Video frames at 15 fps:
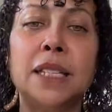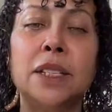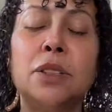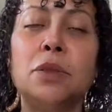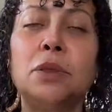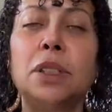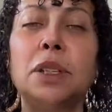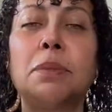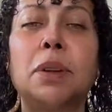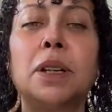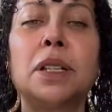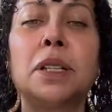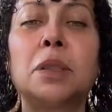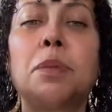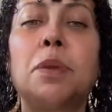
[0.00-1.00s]
did do
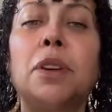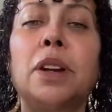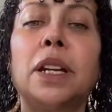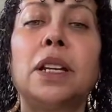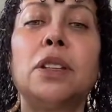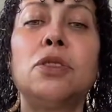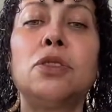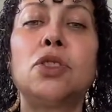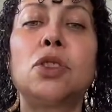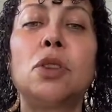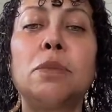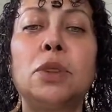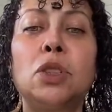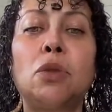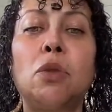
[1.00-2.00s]
Libra. Spirit, can you show
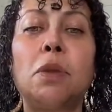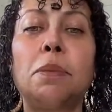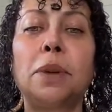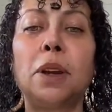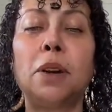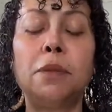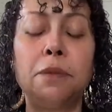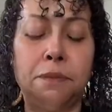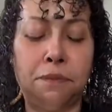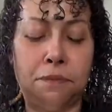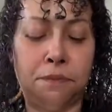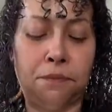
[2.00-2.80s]
me Scorpio?